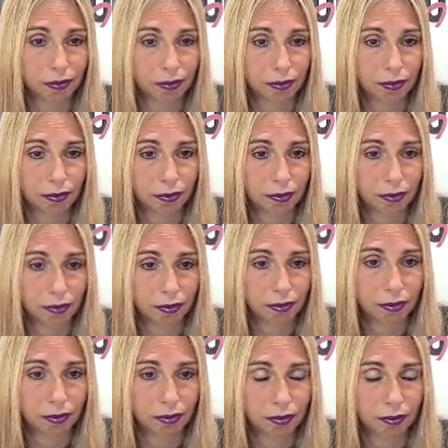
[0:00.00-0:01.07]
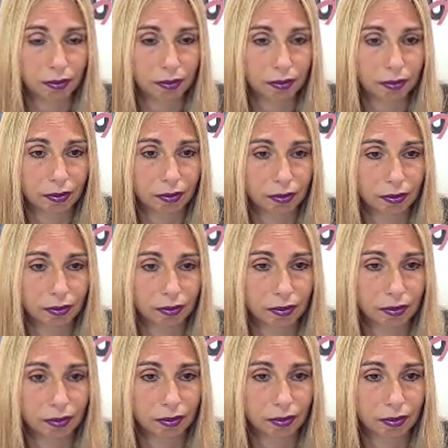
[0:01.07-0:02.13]

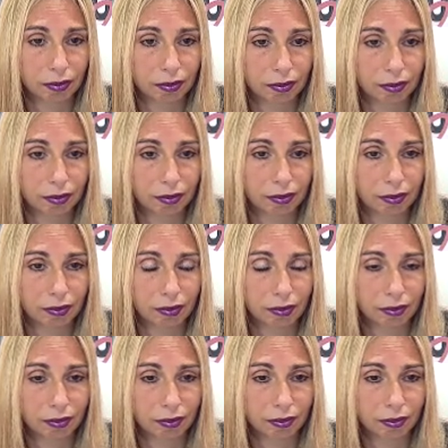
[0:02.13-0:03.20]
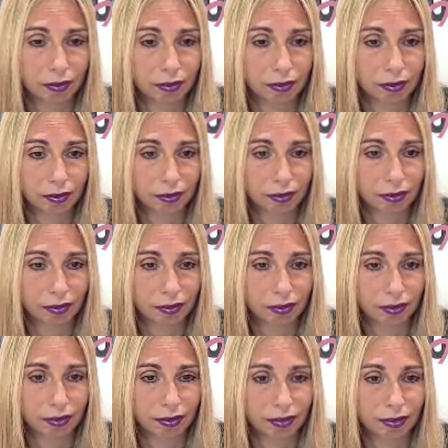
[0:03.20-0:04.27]

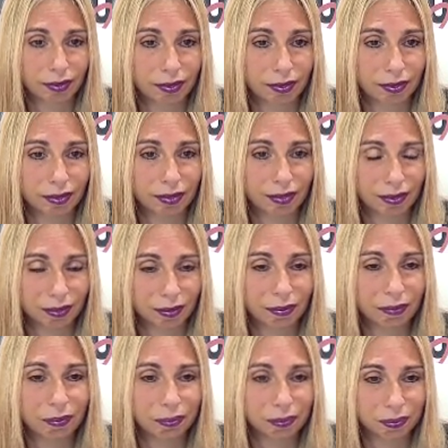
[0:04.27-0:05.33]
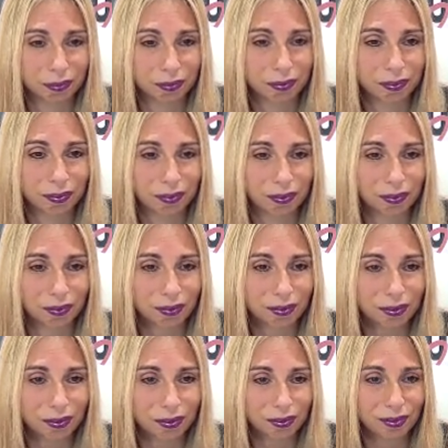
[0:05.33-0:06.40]

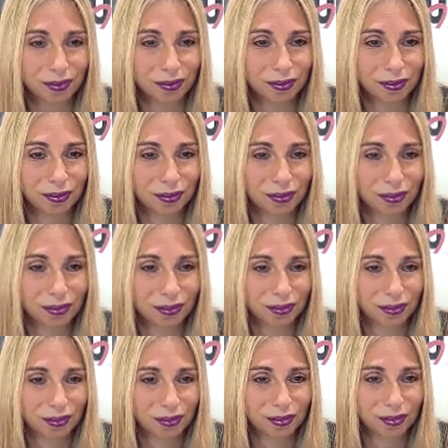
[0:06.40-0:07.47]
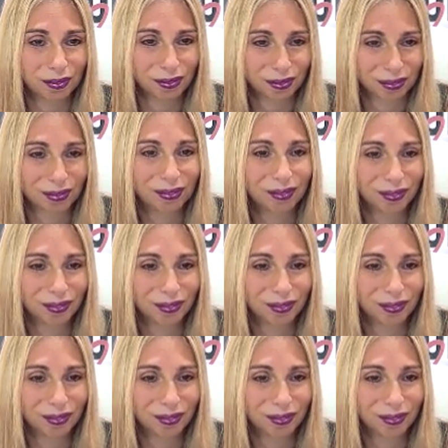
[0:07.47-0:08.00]
No words are spoken by the person on screen.